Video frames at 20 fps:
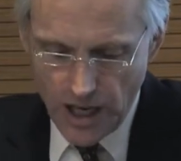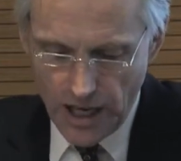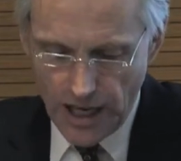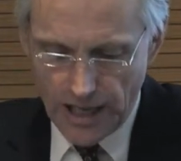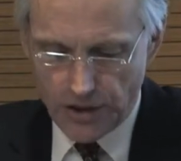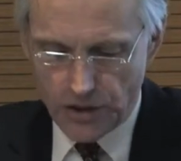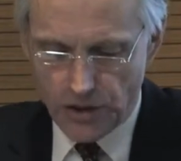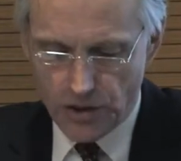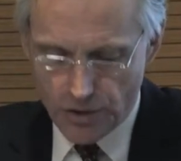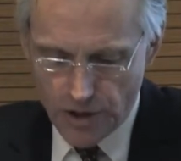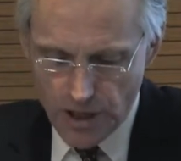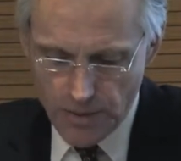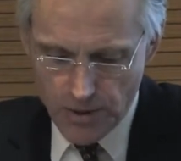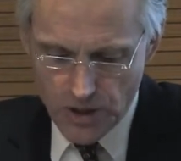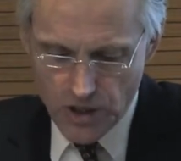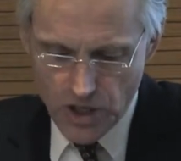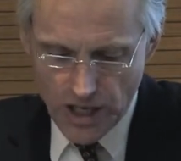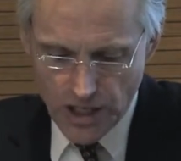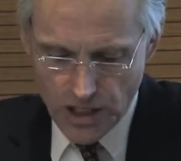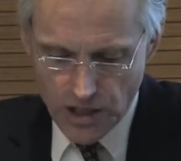and
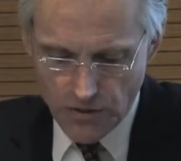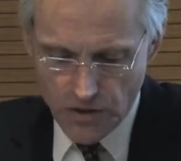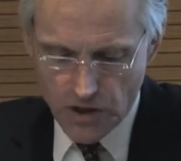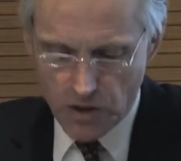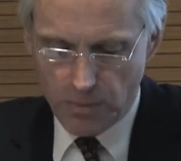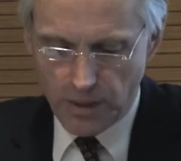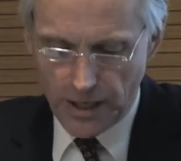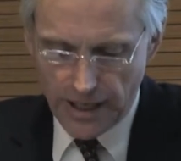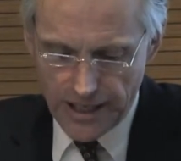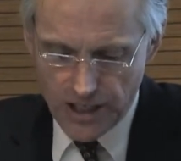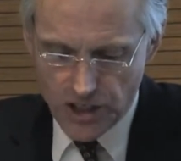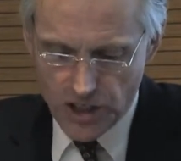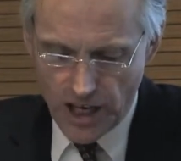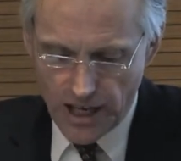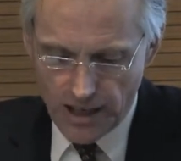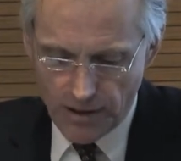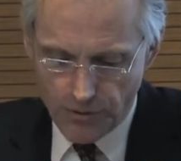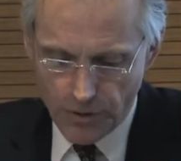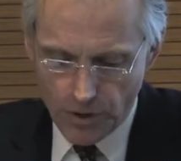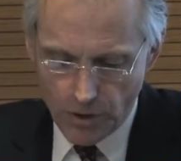3% of supply
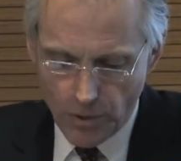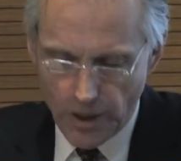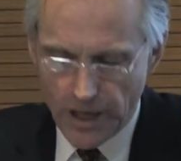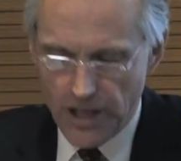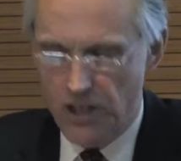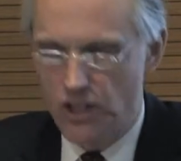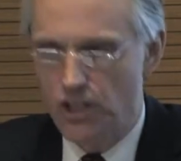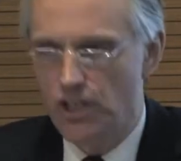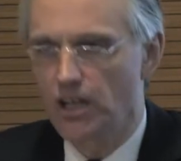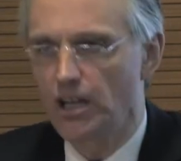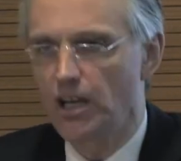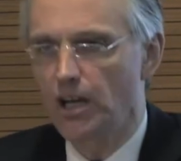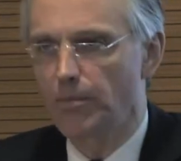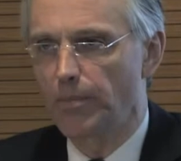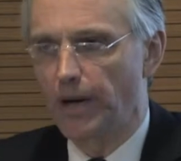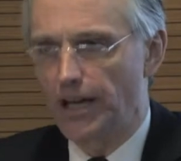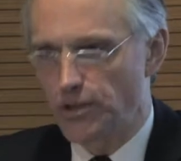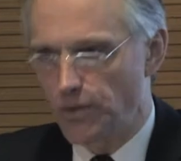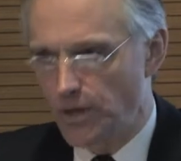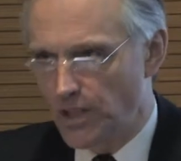chain food waste
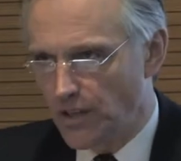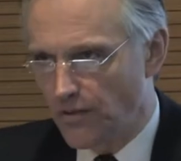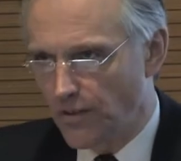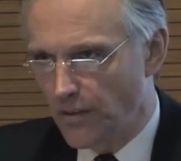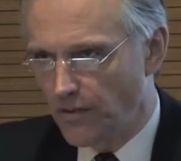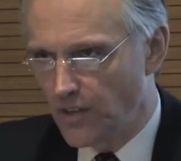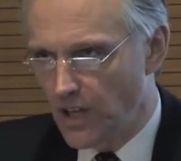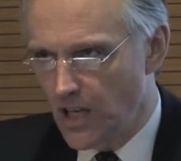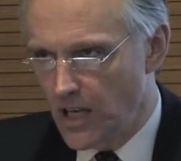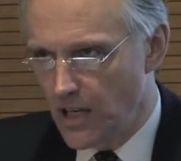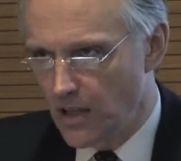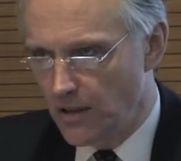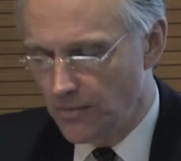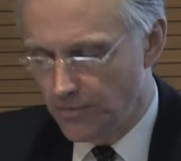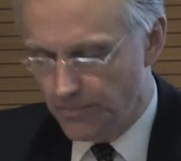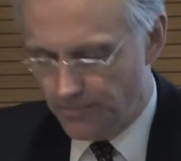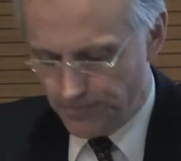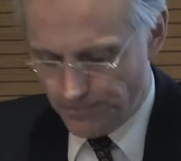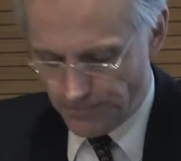by 2015.